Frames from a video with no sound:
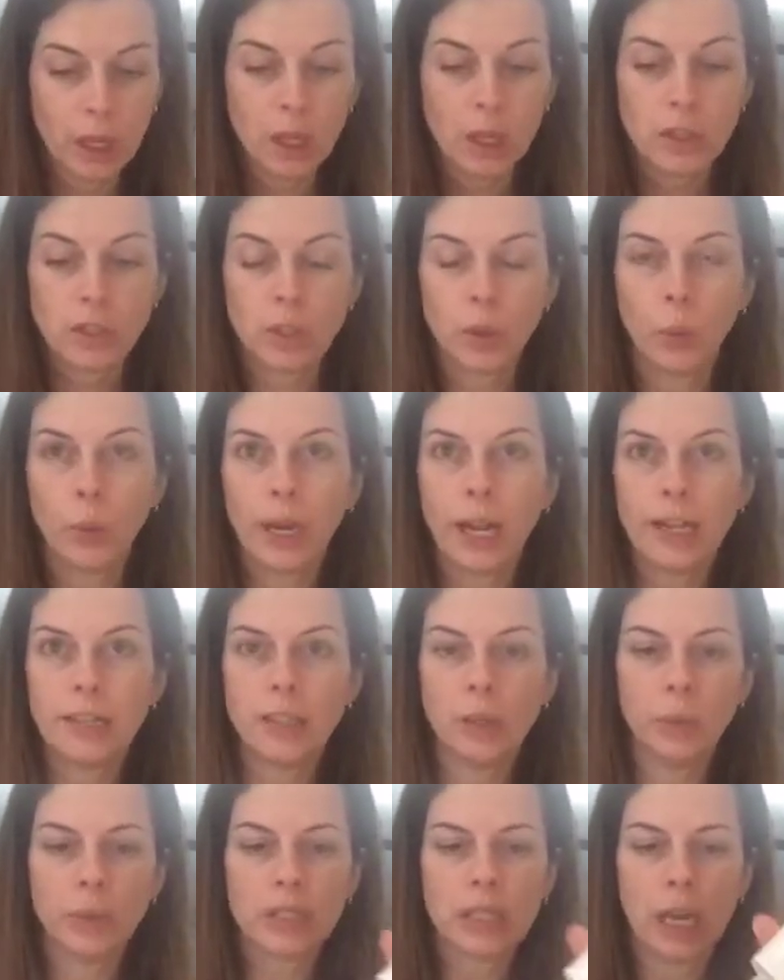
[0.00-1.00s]
So what I
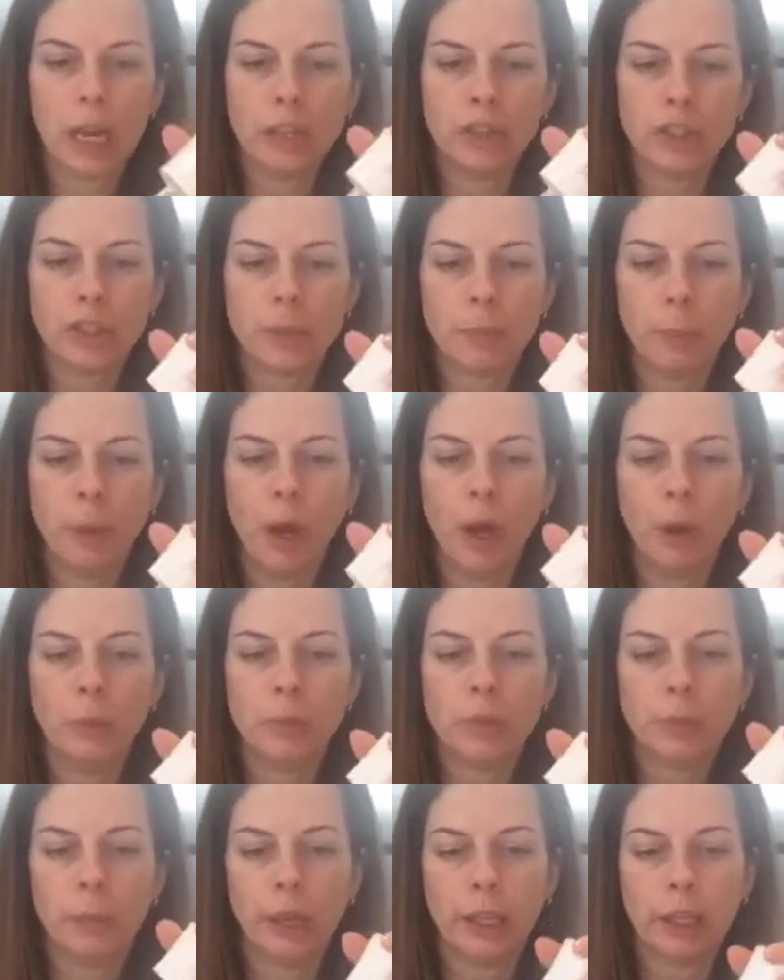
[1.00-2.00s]
did was I just
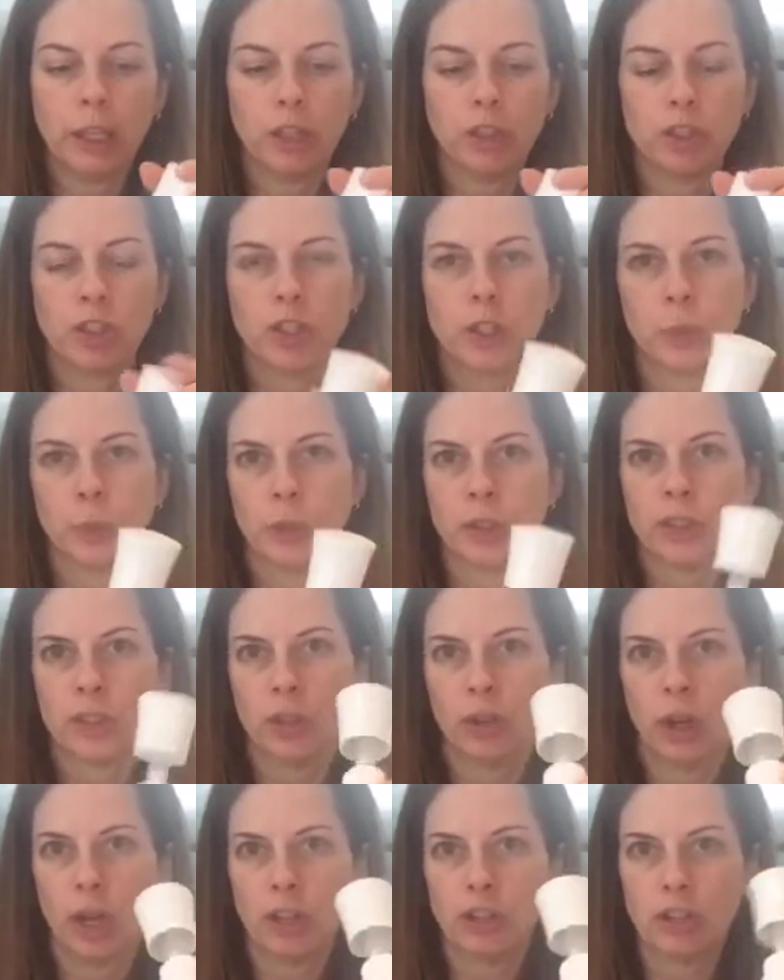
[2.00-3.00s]
pumped my kitchen
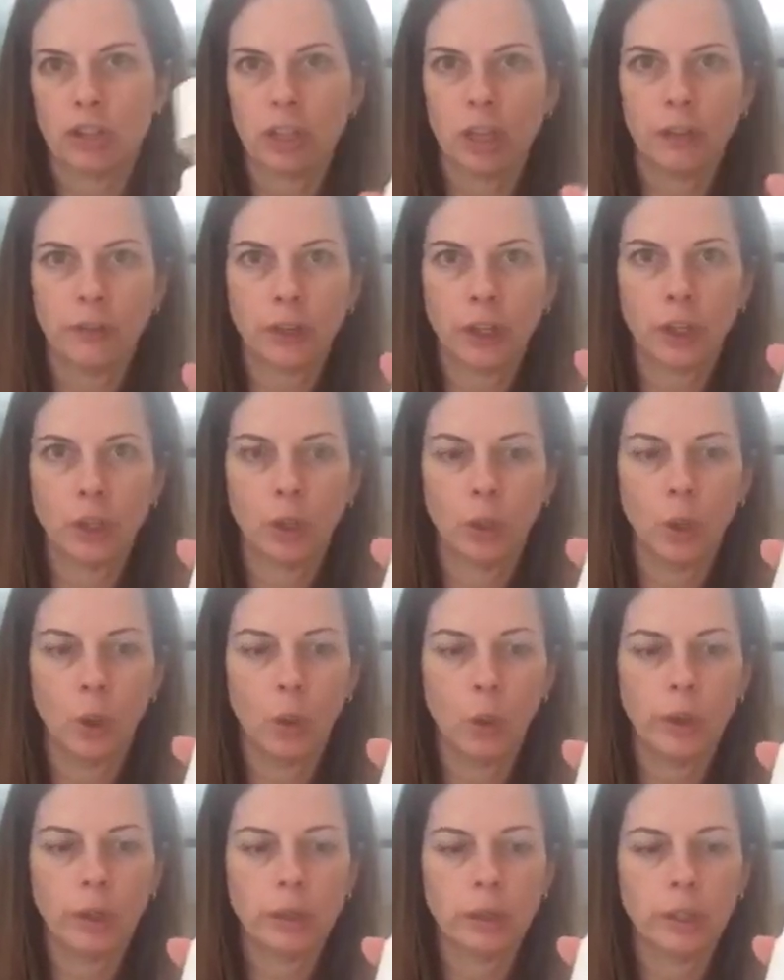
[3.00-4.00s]
spritzer. I just have canola
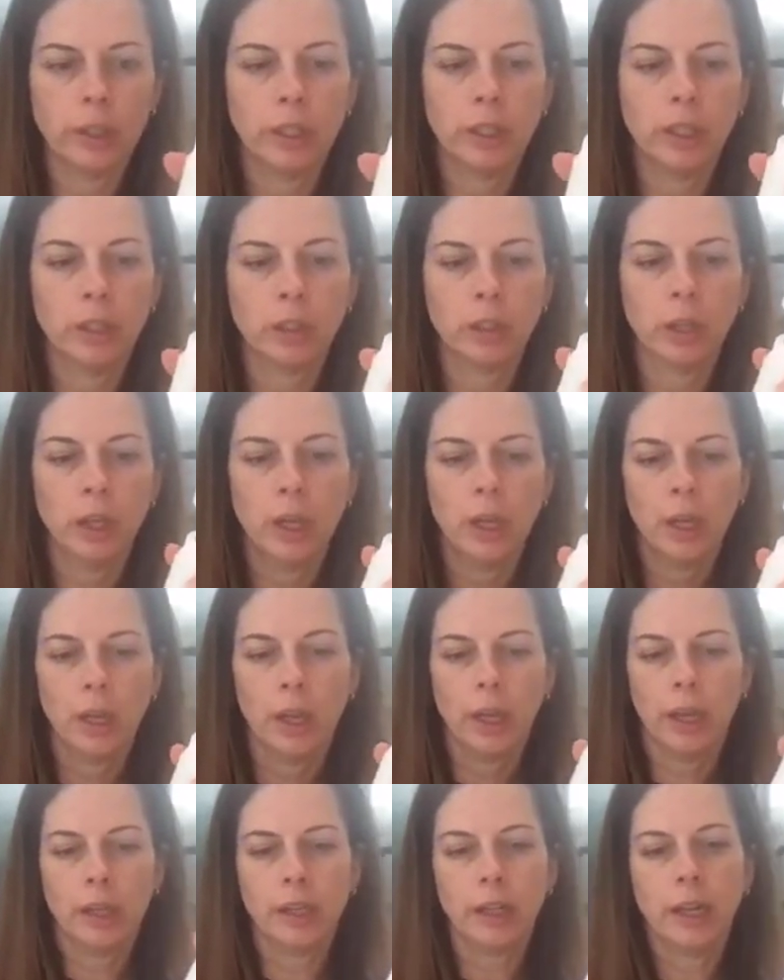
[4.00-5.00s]
oil in here,
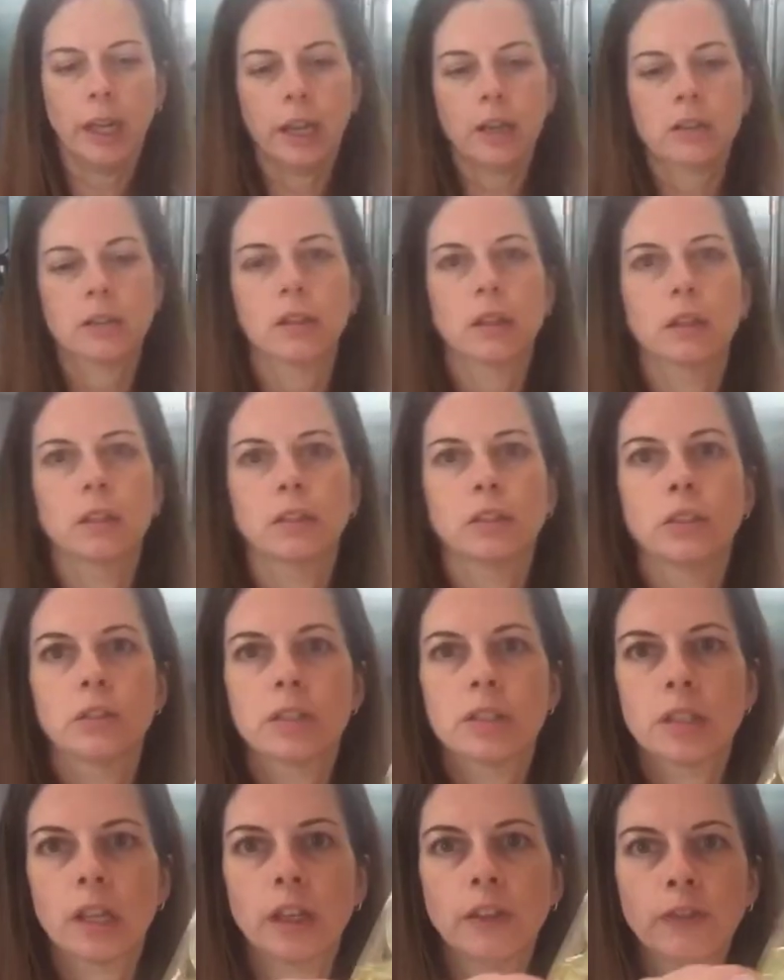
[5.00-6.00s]
and it has a little
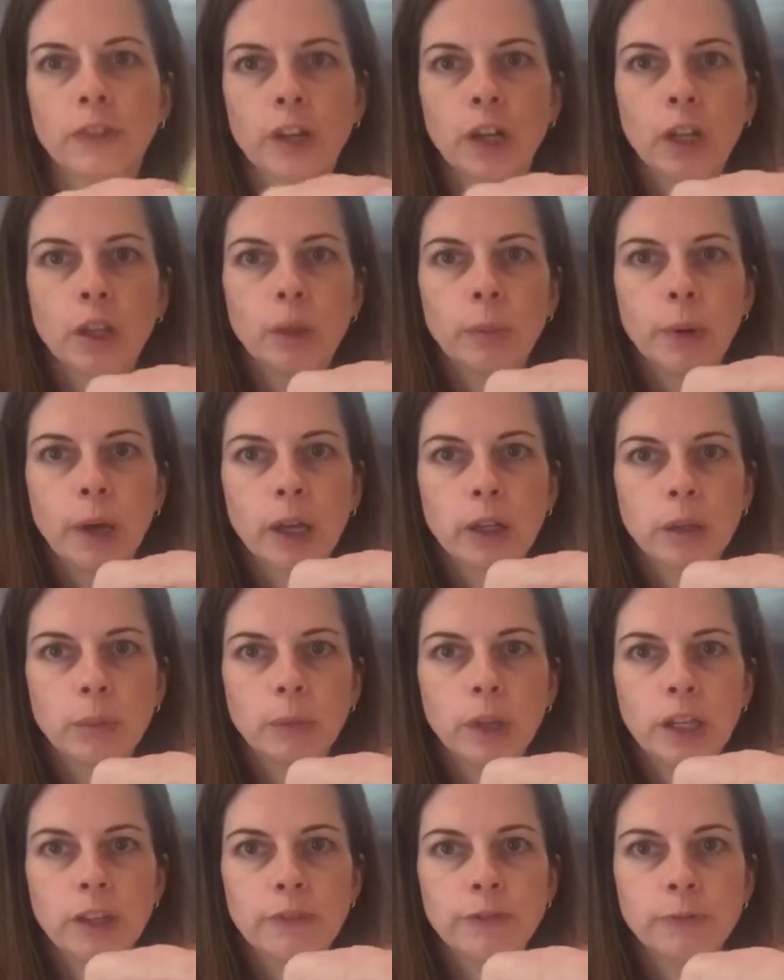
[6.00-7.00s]
siphon on the bottom
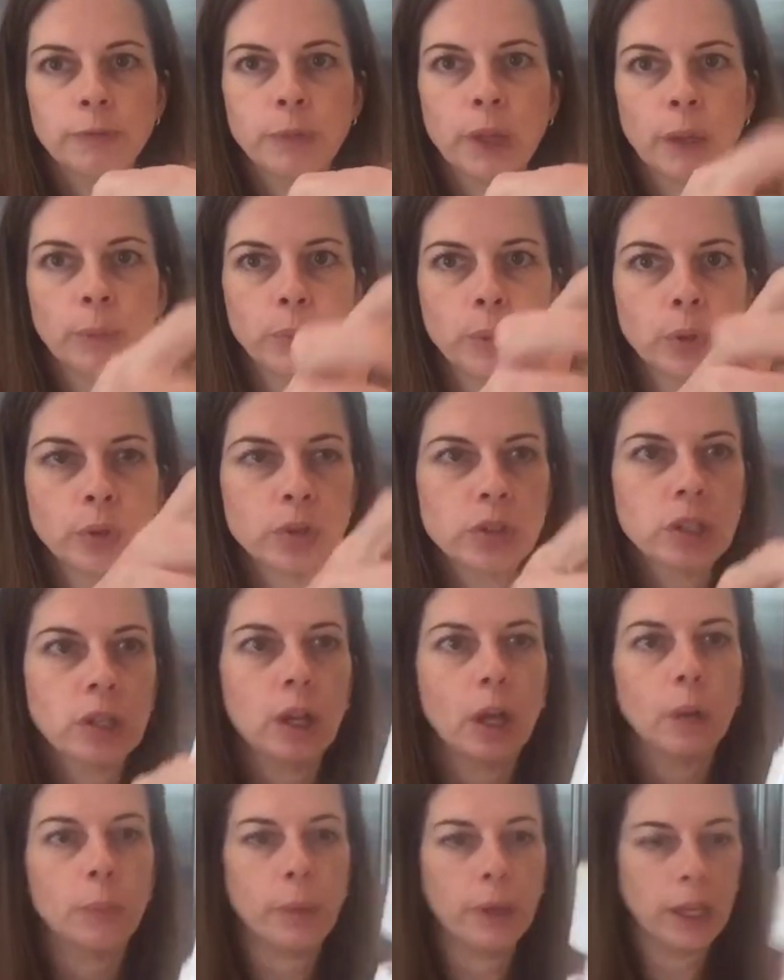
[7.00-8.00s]
that pulls it
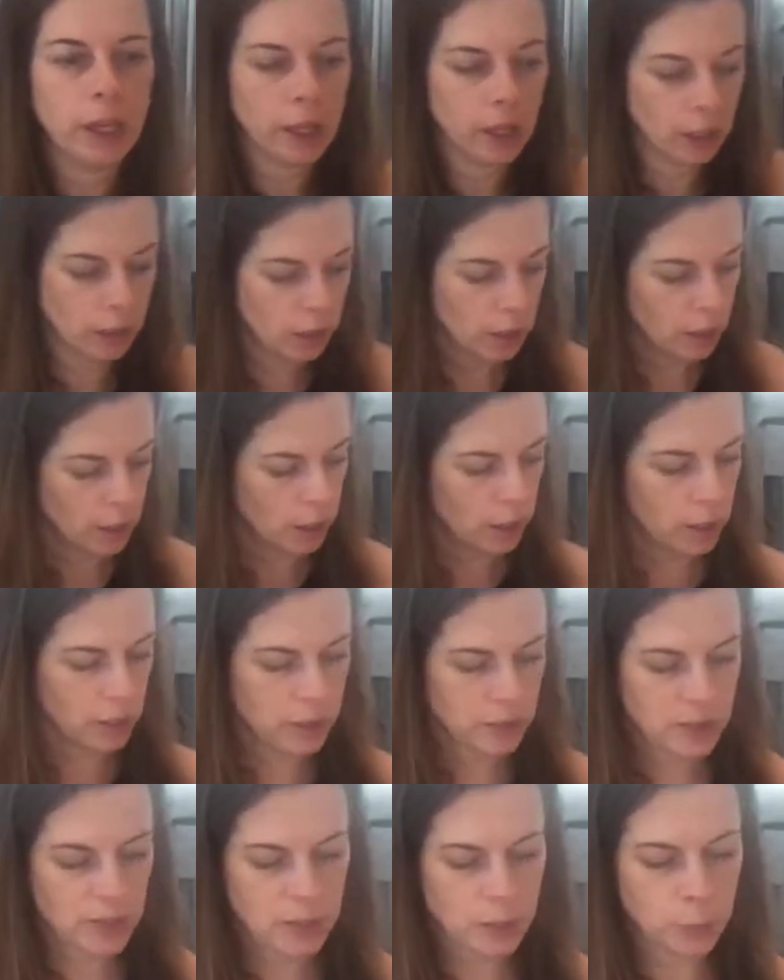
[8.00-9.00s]
up, and it
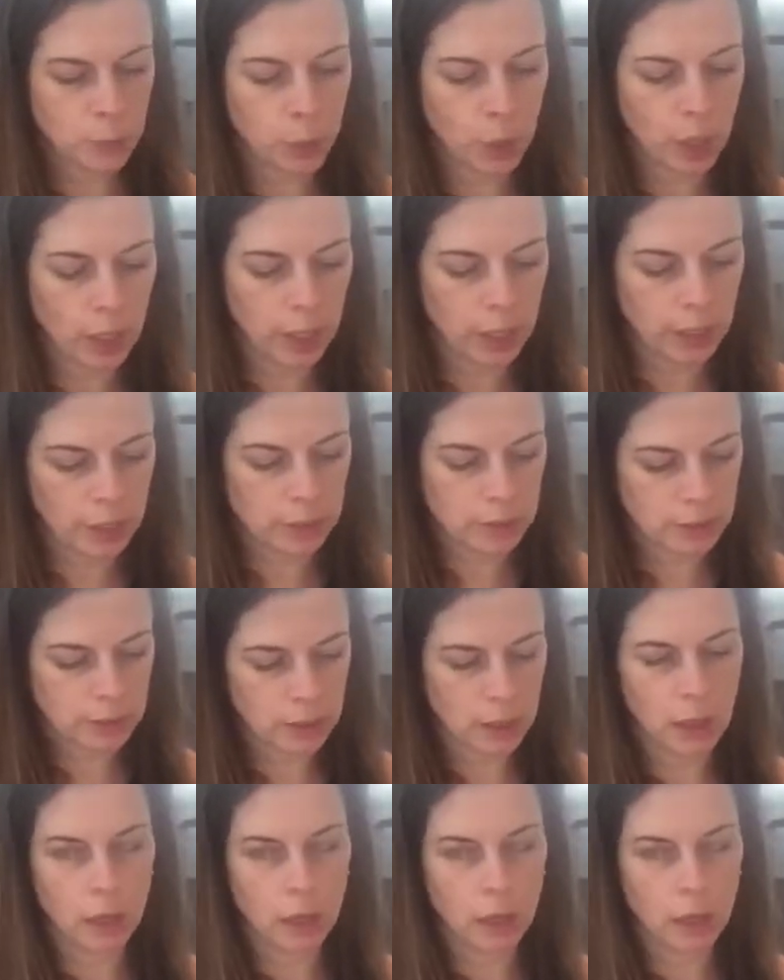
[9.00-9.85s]
sprays,